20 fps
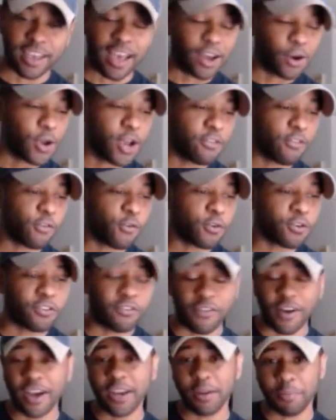I don't ever want to
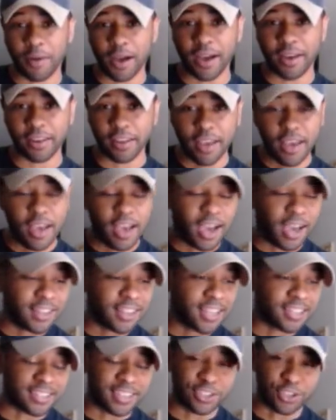fight anybody
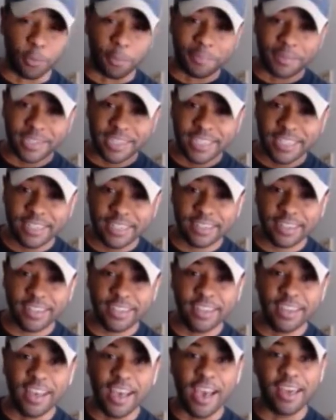unless it's
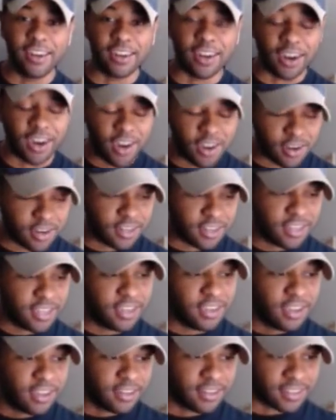completely and
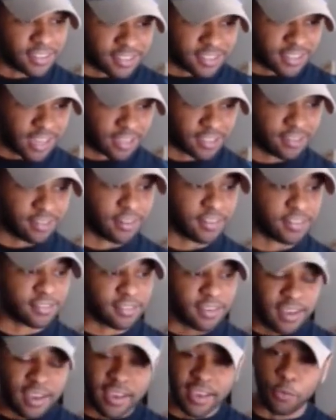utterly necessitous,
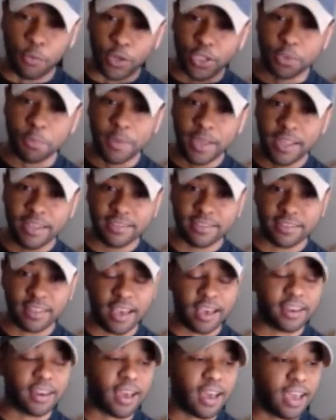and which means
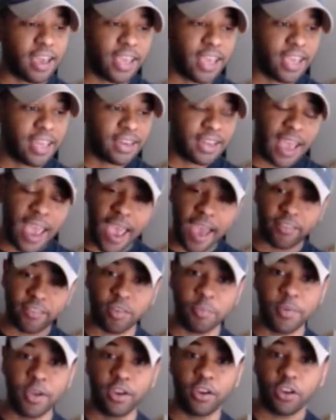that it'd have to
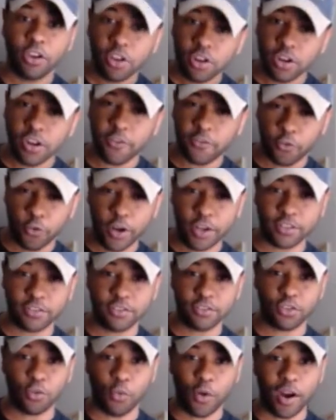be a good enough reason
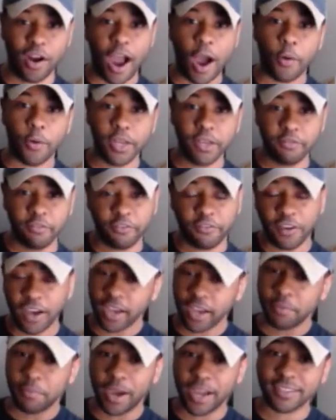to where I would even
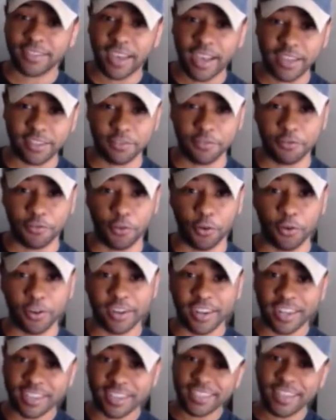fight Mike Tyson for it.
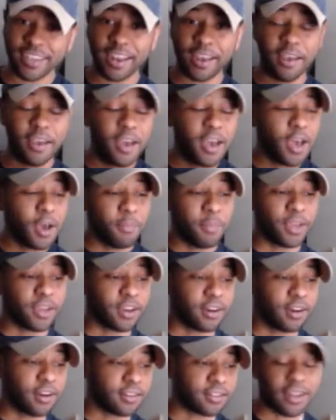And I that
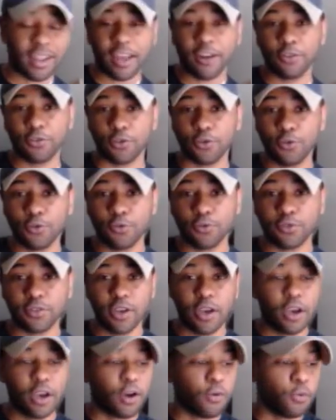because a lot of dudes
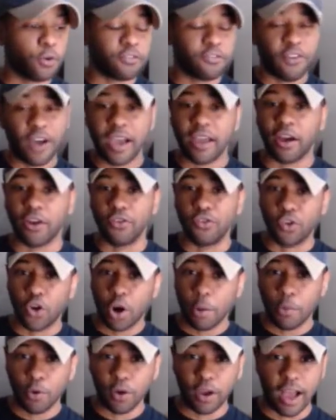would fight a
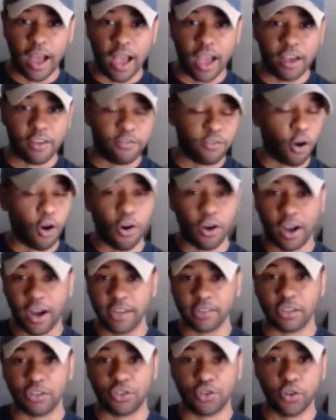normal guy for all
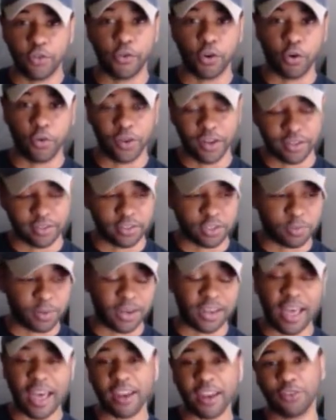kinds of trivial reasons, but a
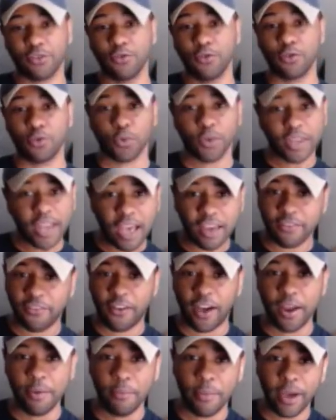lot of dudes would not
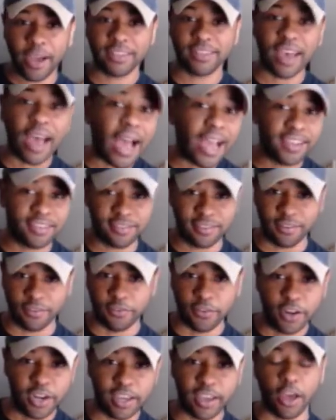fight Mike Tyson
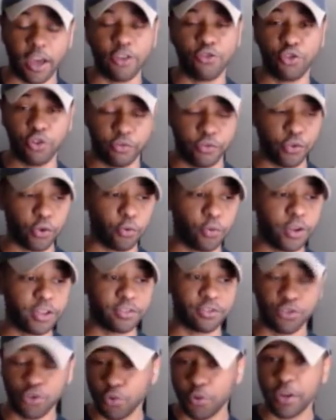for any kind of trivial
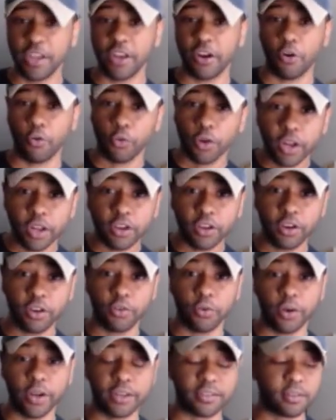reason. You would need a really good
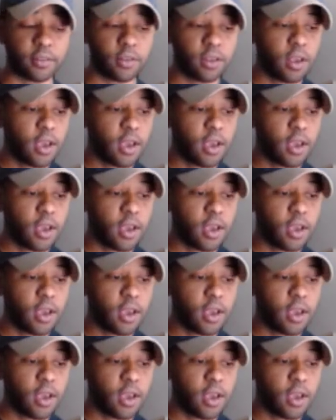reason.